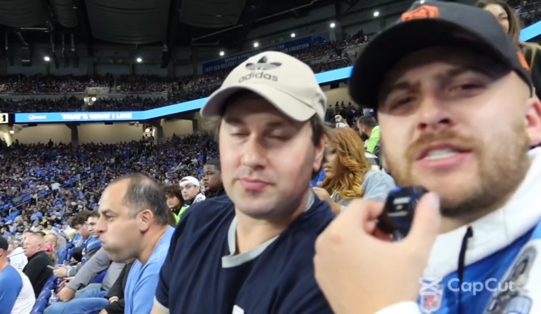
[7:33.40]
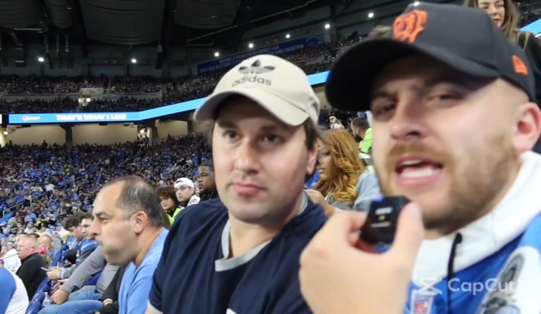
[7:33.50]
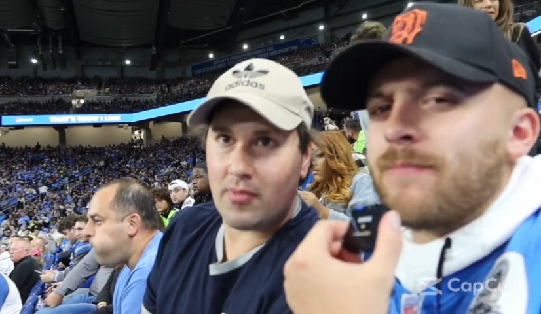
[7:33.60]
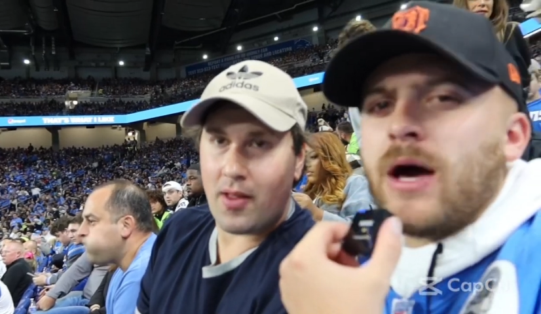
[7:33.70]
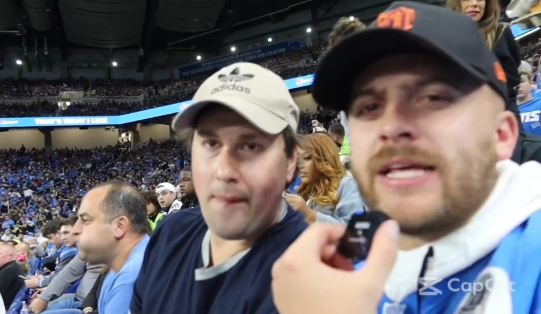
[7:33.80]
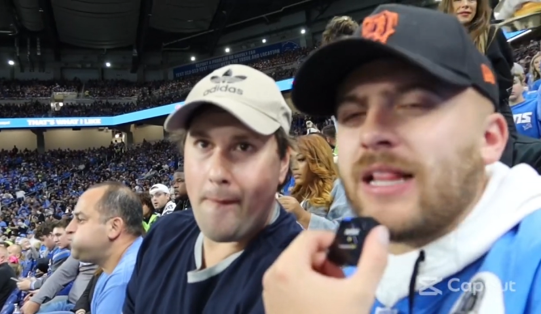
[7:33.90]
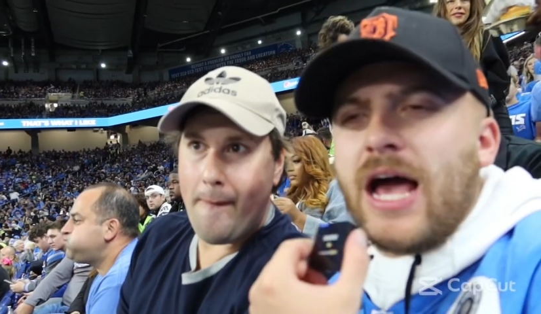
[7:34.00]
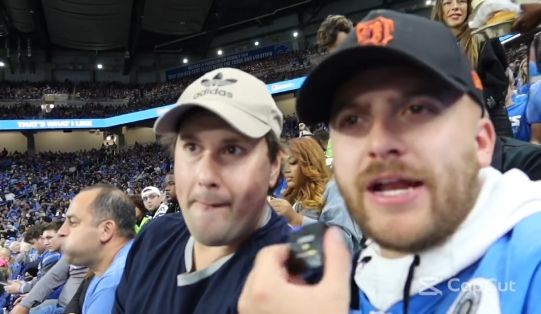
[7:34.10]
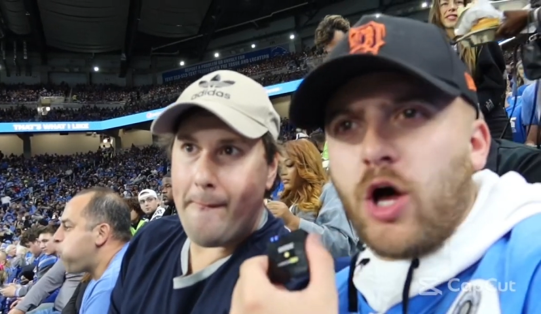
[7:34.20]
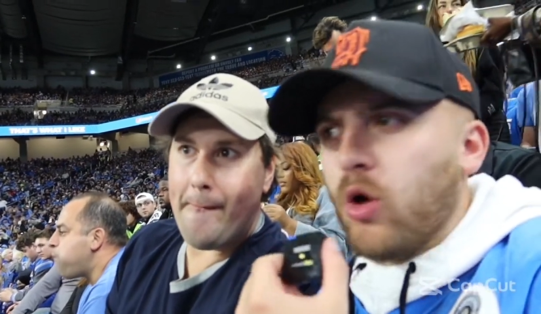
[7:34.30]
Speaker 1: saying money
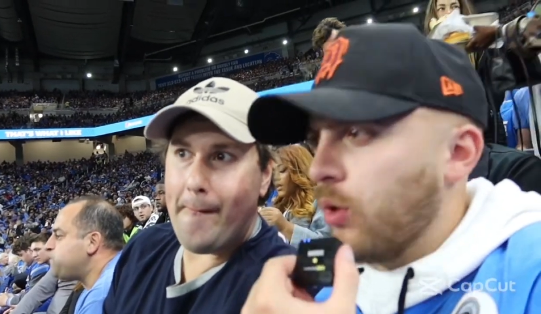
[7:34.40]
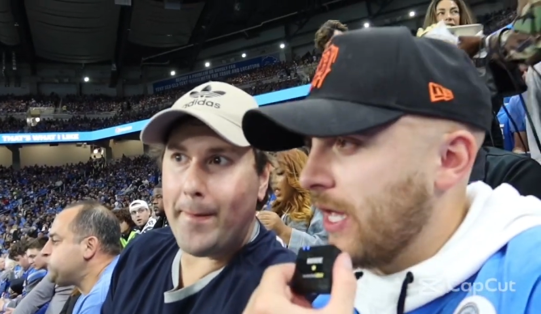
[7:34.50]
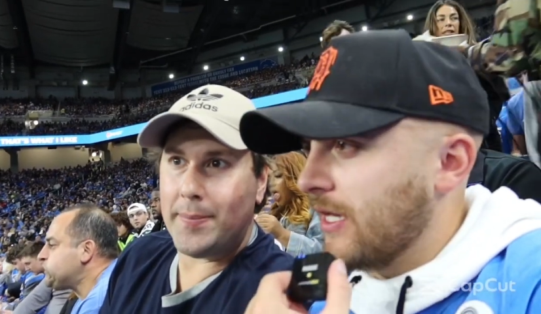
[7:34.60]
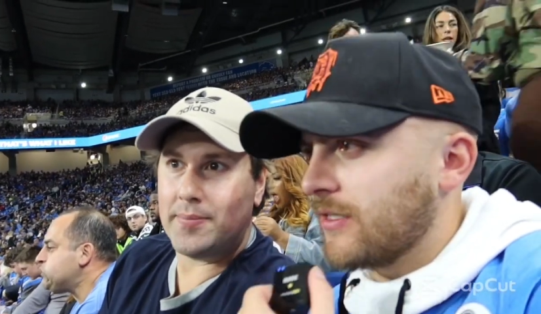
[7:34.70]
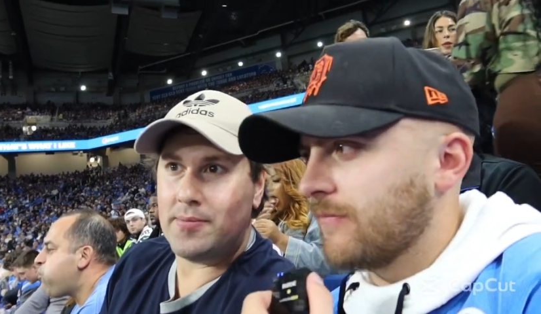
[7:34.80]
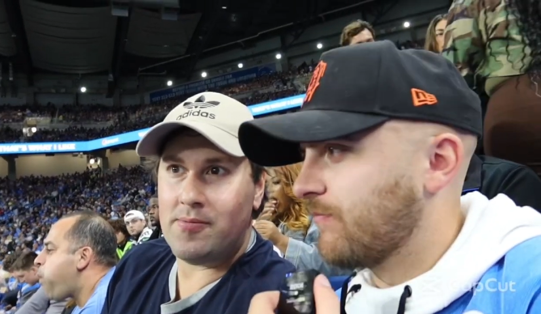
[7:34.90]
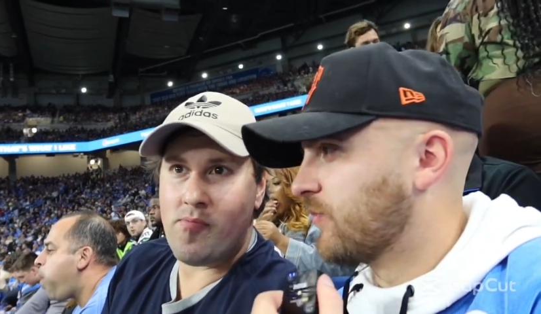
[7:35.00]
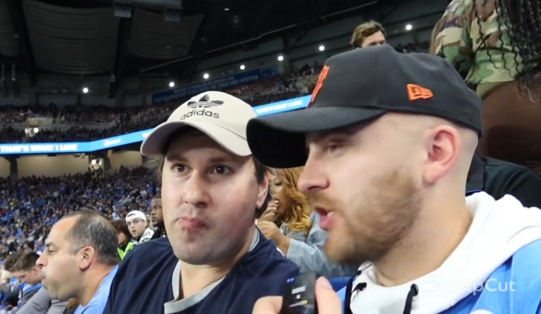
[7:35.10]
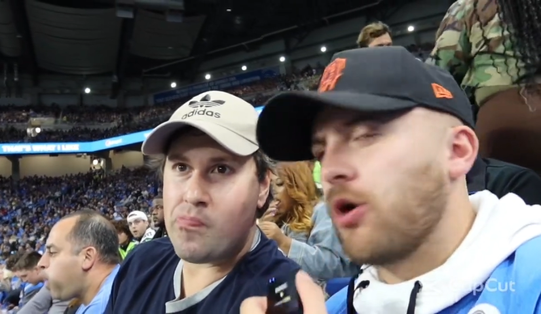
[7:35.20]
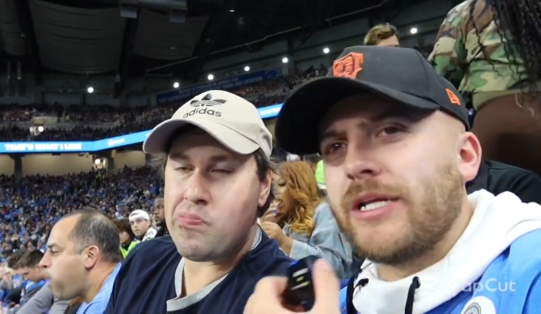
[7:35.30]
line all week.
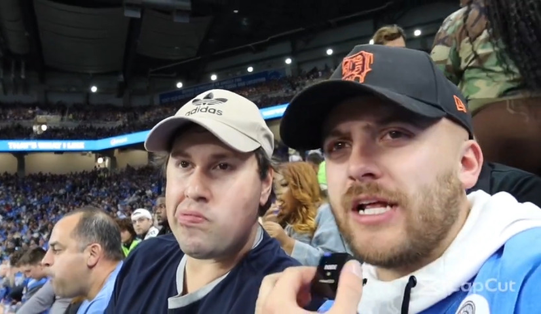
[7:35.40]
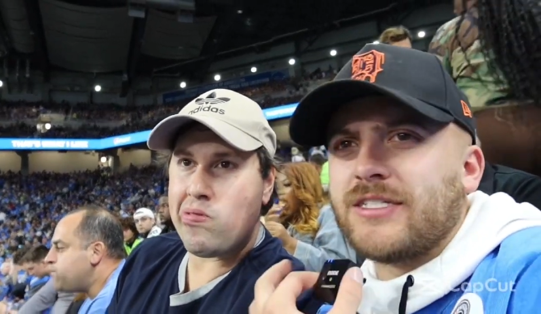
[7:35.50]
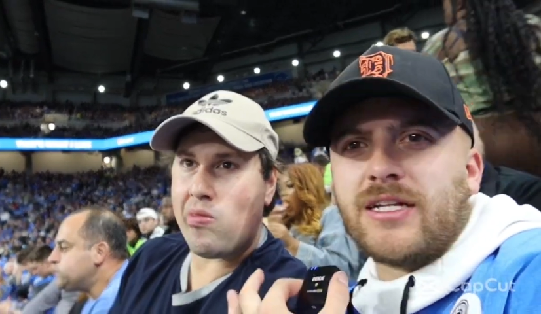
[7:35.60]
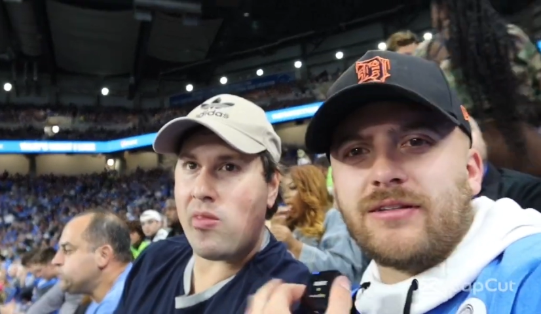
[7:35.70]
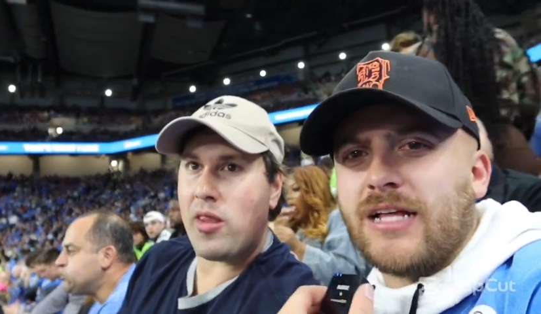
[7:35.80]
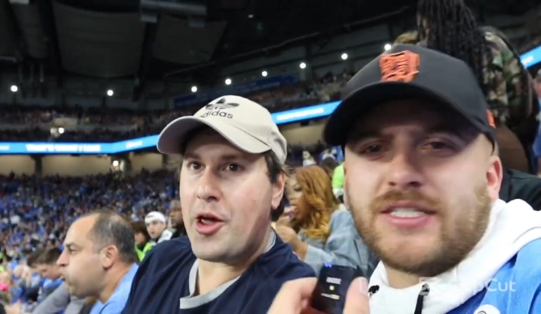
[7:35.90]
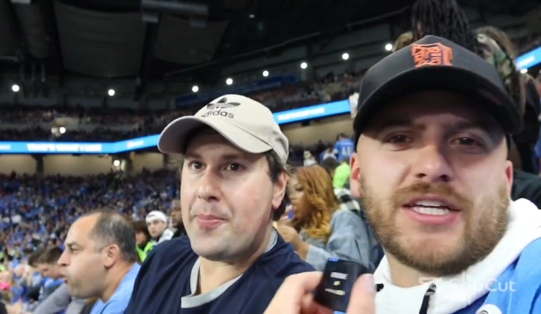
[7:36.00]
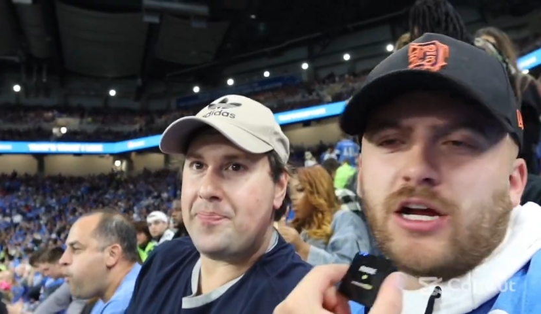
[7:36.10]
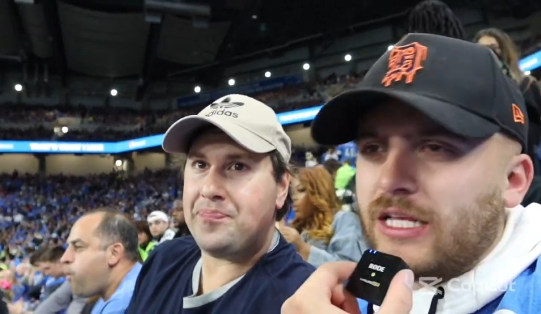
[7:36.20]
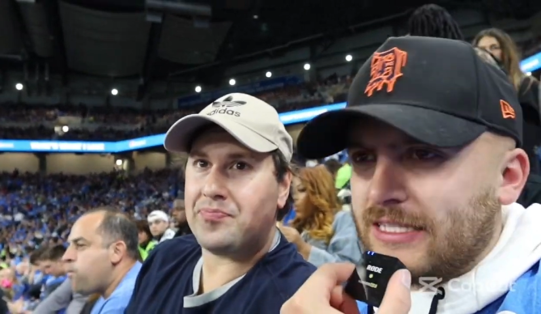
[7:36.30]
Tony doesn't
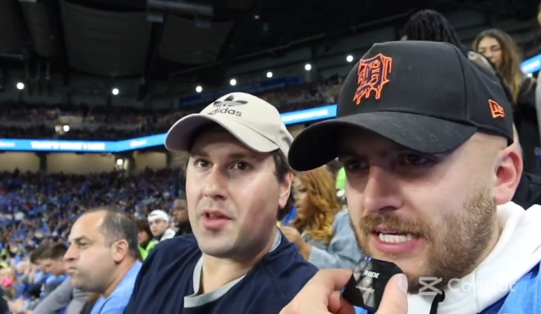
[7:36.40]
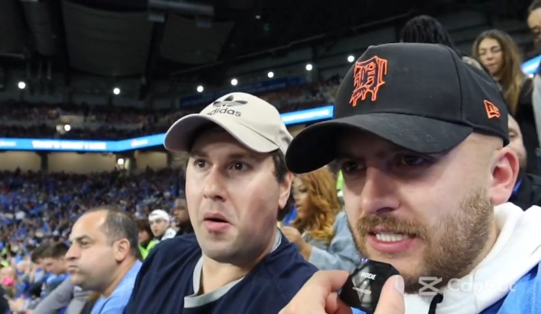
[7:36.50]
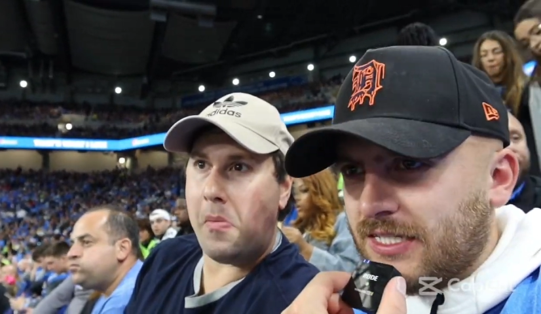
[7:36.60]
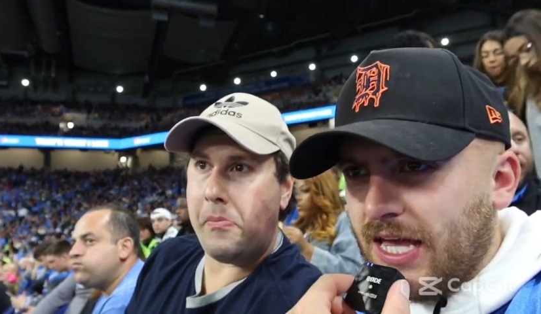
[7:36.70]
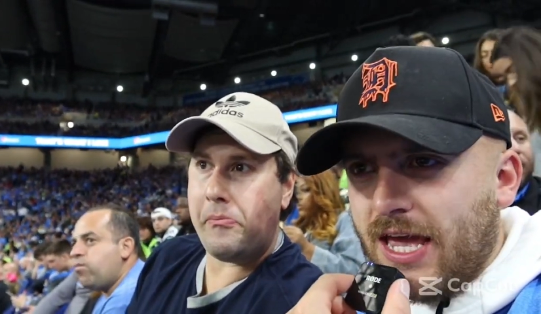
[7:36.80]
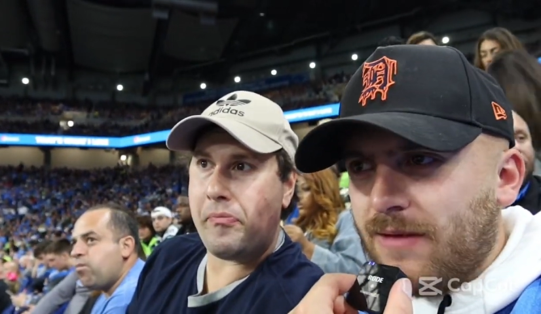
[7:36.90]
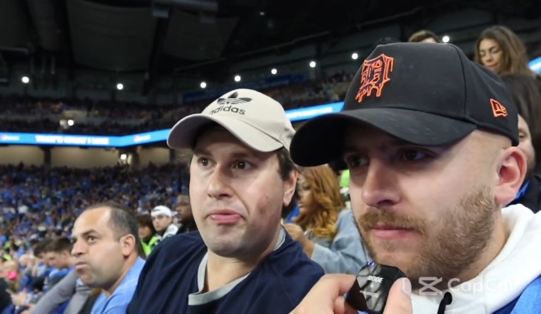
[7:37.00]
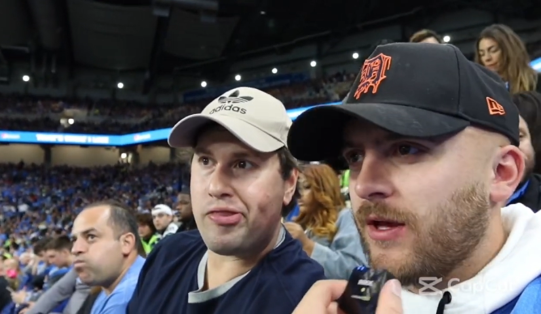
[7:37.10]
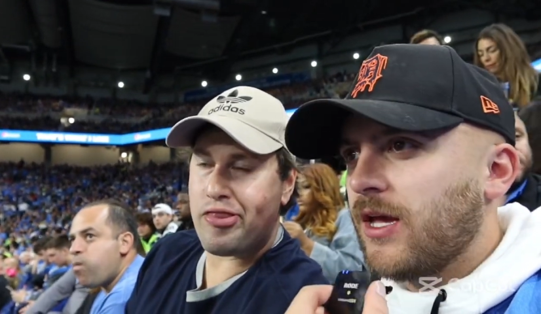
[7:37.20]
necessarily think the same.